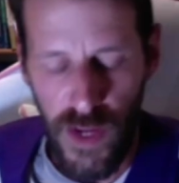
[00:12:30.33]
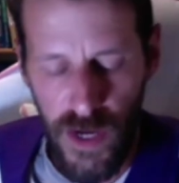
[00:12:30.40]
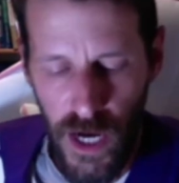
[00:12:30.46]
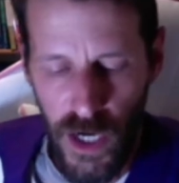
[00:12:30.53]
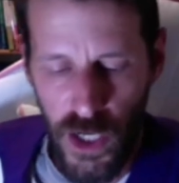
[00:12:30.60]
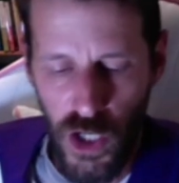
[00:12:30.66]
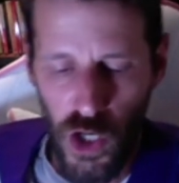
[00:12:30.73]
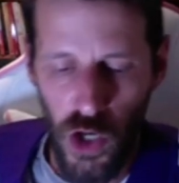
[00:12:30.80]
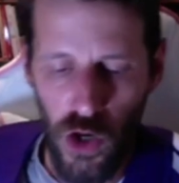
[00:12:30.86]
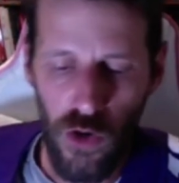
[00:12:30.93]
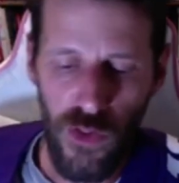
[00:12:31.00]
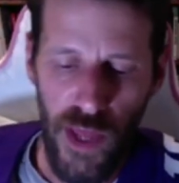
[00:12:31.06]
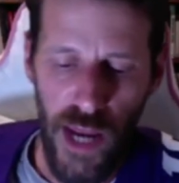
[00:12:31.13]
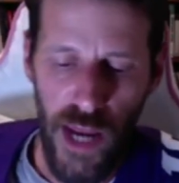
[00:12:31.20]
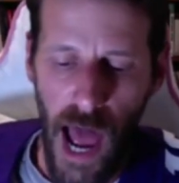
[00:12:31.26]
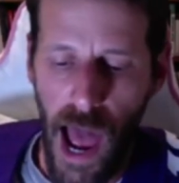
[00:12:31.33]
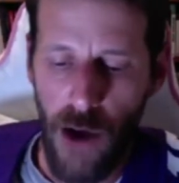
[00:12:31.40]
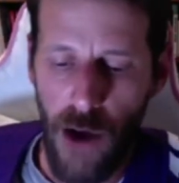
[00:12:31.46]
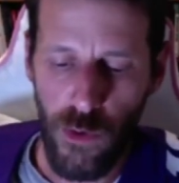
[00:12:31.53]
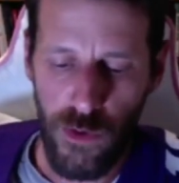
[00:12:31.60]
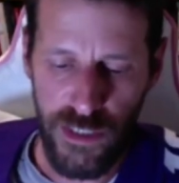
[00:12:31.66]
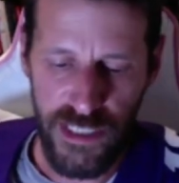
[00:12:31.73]
A girl that I
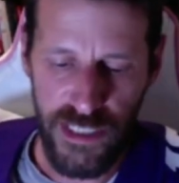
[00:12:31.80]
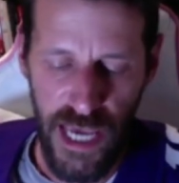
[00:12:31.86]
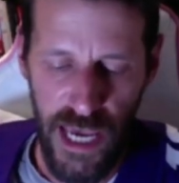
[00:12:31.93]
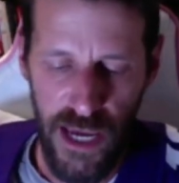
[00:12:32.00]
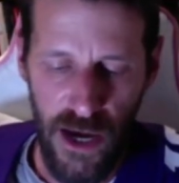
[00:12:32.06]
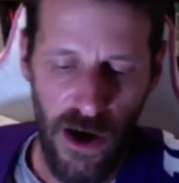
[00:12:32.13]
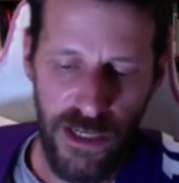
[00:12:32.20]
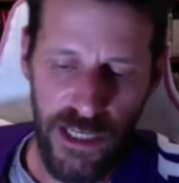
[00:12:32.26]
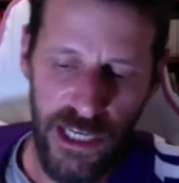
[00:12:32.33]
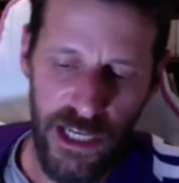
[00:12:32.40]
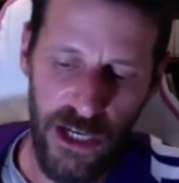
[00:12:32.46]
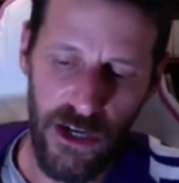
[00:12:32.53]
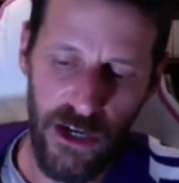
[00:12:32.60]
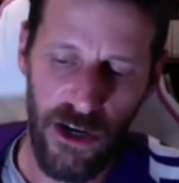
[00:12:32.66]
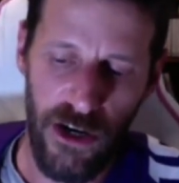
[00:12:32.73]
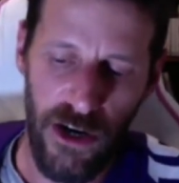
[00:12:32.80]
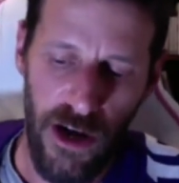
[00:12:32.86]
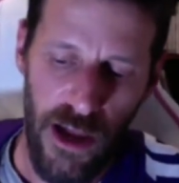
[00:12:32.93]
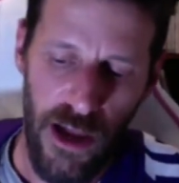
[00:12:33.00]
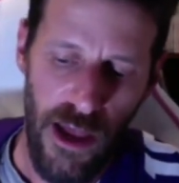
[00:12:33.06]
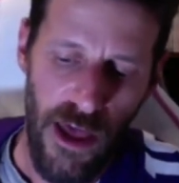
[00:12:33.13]
will say on here